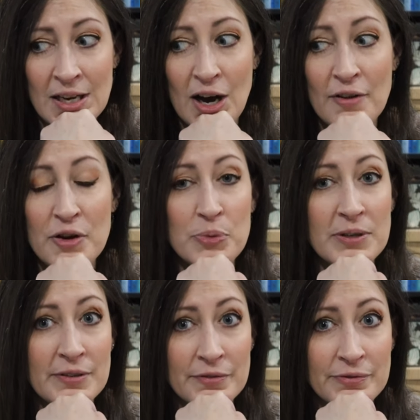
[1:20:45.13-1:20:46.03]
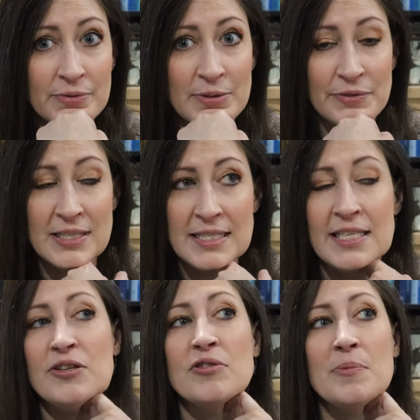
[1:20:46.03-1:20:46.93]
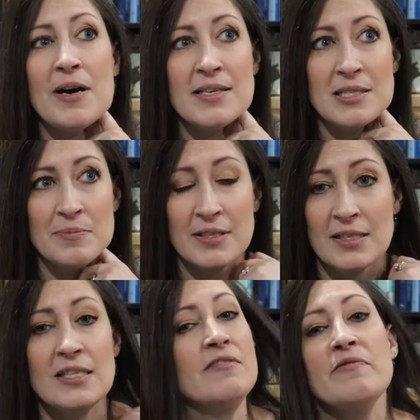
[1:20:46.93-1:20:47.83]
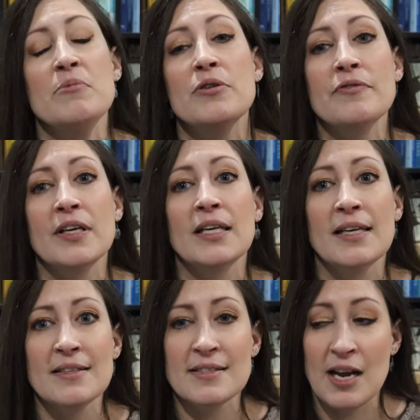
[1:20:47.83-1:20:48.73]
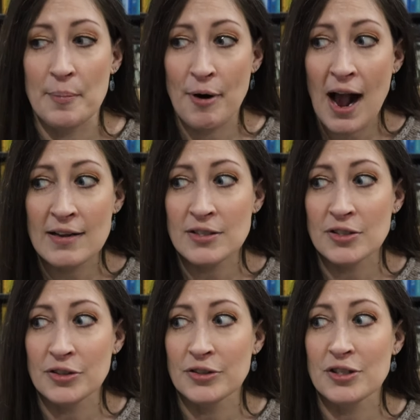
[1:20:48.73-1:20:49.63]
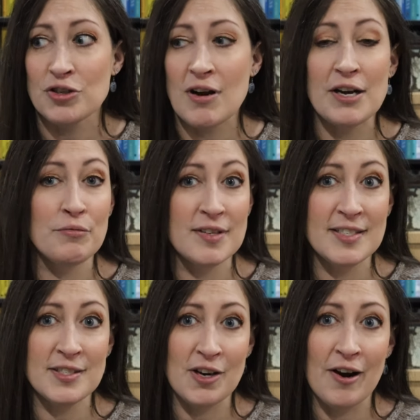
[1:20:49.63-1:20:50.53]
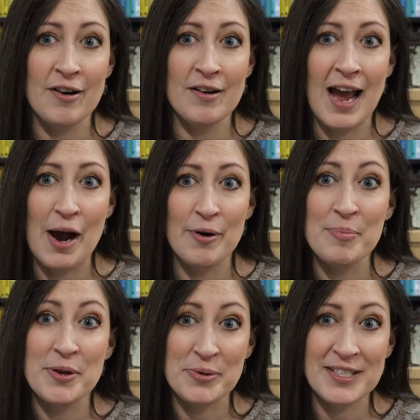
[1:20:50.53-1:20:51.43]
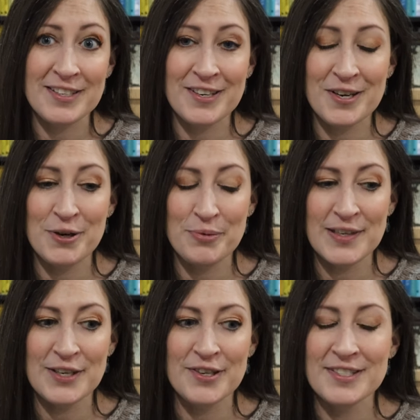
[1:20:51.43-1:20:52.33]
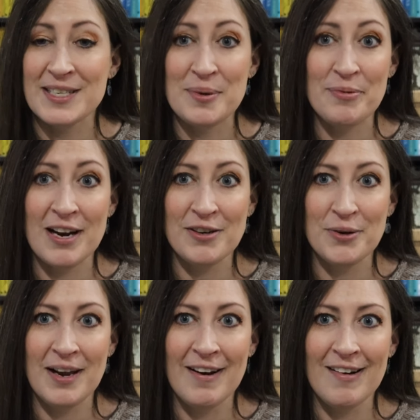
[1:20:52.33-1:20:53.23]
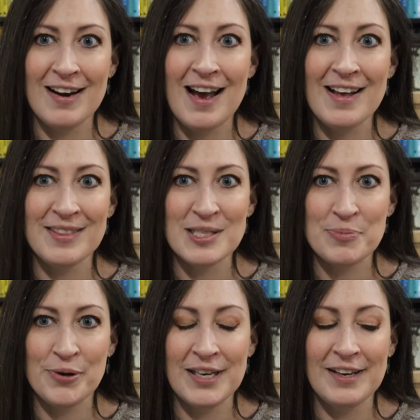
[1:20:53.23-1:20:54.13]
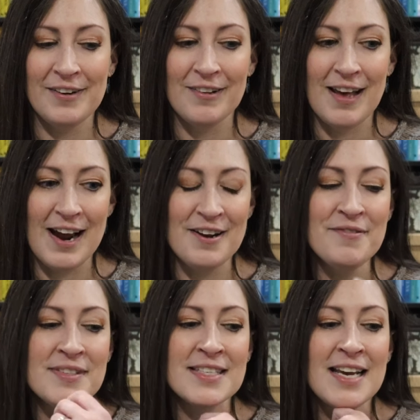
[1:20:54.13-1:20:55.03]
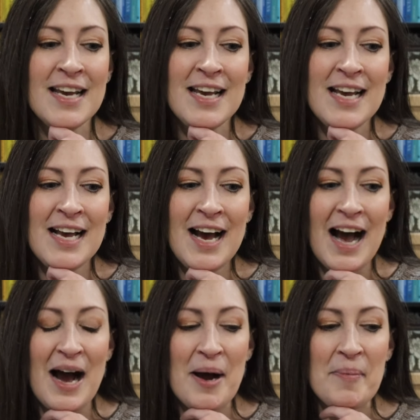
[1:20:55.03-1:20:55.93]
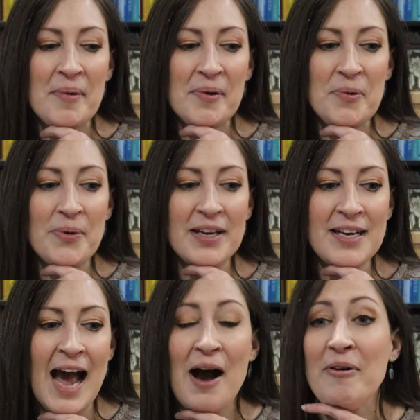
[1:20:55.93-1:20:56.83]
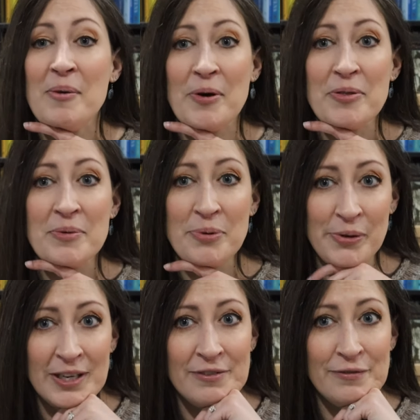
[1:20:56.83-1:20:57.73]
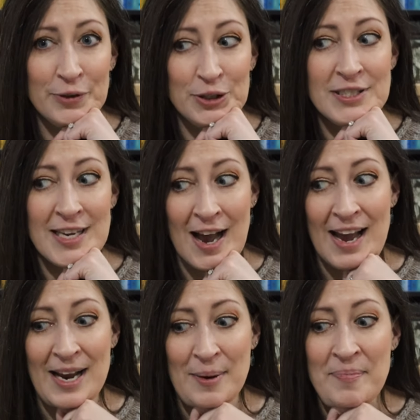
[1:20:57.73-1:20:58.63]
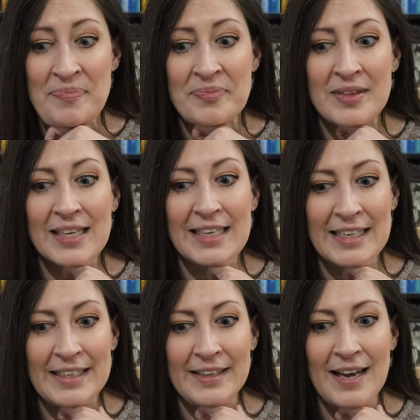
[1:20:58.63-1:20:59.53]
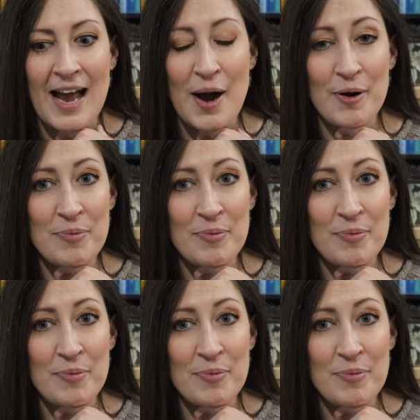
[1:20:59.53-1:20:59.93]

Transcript: although we've we've considered the possibility of moving it's not practical to try to restart our music careers in a brand new area at this point in our lives um, we now are both employed full-time in our